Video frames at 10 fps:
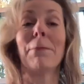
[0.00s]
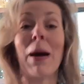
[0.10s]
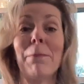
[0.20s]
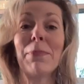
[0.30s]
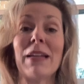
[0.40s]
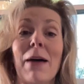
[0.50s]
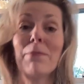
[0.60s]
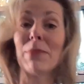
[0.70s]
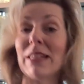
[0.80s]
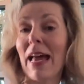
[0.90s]
Bumping
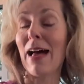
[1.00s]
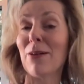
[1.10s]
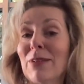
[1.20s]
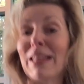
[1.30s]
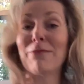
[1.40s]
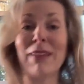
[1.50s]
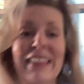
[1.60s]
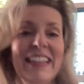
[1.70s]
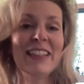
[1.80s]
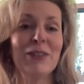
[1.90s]
up and down in my
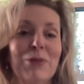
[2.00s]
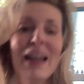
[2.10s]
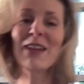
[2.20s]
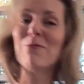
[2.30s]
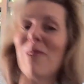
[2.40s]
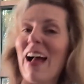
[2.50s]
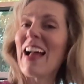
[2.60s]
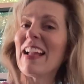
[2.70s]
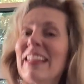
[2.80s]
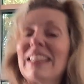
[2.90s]
little red
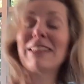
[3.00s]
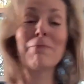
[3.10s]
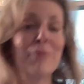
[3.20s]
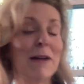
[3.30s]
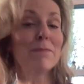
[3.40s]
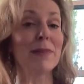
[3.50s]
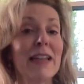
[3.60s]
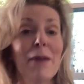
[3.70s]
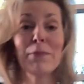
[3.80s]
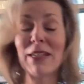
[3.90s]
wagon,
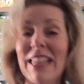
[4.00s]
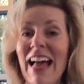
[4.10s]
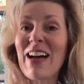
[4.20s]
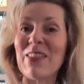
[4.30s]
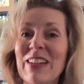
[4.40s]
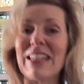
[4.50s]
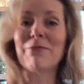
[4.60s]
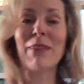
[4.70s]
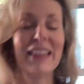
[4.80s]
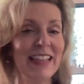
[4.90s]
bumping up and down
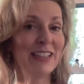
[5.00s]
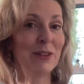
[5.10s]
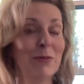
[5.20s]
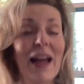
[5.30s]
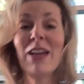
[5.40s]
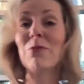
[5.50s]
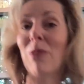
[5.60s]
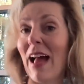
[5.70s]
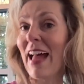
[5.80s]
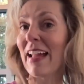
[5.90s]
in my little red
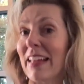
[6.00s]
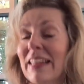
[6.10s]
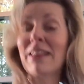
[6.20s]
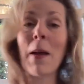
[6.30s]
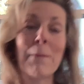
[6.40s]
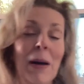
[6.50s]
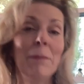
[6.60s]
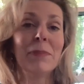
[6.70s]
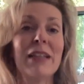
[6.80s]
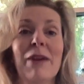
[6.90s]
wagon,
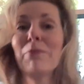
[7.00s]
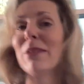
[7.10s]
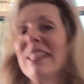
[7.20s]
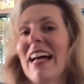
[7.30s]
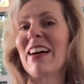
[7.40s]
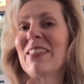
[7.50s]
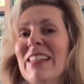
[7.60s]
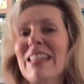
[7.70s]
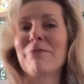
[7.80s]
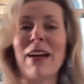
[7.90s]
bumping up and
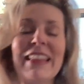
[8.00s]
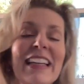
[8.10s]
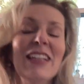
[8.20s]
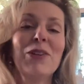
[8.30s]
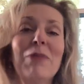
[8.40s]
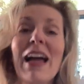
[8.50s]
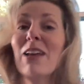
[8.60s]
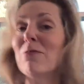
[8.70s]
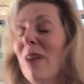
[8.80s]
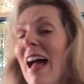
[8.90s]
down in my little
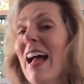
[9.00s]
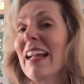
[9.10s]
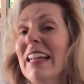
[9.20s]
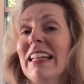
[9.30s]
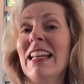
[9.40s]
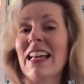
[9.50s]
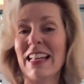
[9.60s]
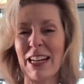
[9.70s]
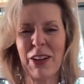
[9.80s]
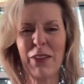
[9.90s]
red wagon.
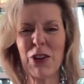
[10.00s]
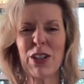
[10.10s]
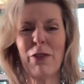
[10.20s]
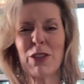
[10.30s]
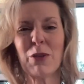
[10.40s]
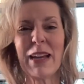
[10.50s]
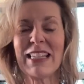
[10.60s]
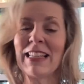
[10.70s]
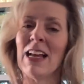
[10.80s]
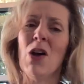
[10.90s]
Now give yourself a
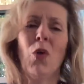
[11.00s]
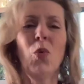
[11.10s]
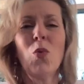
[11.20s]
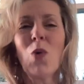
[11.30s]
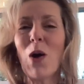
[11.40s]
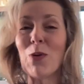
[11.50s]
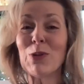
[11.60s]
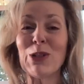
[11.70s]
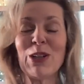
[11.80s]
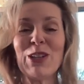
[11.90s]
squeeze.
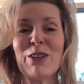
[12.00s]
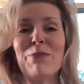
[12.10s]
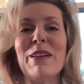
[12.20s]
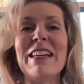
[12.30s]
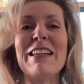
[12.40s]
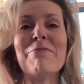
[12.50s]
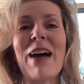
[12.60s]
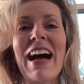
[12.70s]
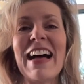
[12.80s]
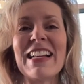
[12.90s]
Won't you be
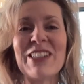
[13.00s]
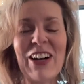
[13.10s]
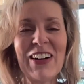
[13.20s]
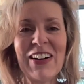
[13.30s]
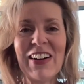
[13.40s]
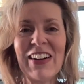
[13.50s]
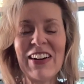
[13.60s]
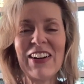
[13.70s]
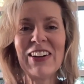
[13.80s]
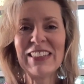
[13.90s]
my
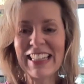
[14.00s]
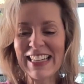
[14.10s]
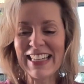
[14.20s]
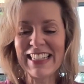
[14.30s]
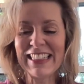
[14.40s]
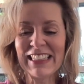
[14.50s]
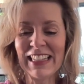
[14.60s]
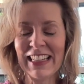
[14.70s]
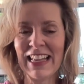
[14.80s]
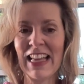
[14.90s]
darling?
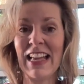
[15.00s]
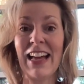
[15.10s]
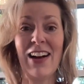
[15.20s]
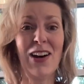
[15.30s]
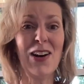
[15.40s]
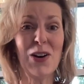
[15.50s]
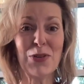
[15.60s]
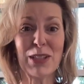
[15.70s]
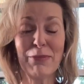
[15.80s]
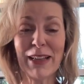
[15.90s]
Uh oh,
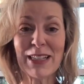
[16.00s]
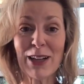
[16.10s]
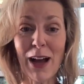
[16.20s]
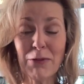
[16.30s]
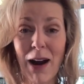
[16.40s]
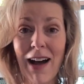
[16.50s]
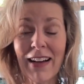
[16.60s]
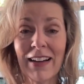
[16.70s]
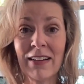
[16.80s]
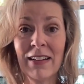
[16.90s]
something's gone
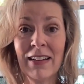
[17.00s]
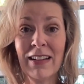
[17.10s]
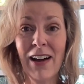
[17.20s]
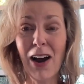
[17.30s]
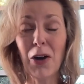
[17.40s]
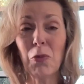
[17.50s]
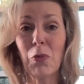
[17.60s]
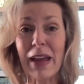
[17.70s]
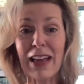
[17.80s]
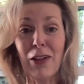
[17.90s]
wrong. Our
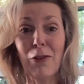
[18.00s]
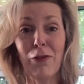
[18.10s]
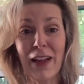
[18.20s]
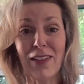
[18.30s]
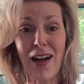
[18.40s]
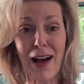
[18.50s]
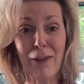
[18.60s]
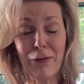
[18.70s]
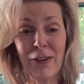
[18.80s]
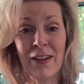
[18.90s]
wheel fell
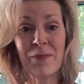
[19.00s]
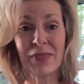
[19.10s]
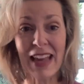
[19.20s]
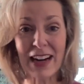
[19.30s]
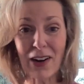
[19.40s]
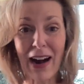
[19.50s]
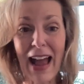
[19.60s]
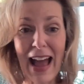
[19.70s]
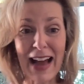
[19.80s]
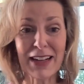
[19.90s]
off, and our
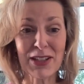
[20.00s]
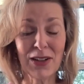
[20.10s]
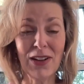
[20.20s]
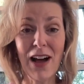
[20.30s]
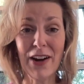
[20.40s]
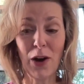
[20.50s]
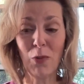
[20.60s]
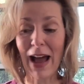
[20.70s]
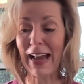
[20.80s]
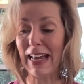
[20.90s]
axle on our
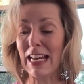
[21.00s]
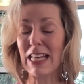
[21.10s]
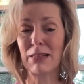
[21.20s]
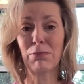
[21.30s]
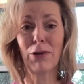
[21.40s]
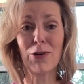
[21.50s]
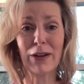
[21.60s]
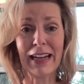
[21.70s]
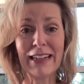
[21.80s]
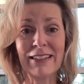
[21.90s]
wagon is
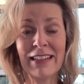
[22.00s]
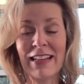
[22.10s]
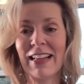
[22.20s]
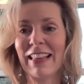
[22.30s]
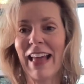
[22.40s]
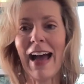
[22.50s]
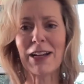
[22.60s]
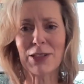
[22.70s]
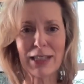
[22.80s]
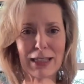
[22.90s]
broken. The
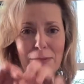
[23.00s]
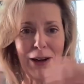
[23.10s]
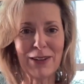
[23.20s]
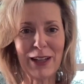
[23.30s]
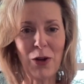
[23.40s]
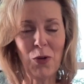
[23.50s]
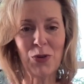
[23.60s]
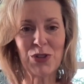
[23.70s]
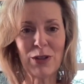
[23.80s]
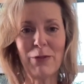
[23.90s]
axle is the part that
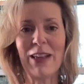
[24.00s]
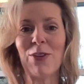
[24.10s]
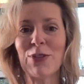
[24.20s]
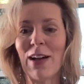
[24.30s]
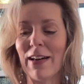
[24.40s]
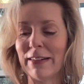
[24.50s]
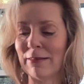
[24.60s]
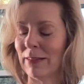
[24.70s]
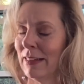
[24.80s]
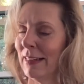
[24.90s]
holds the wheels on.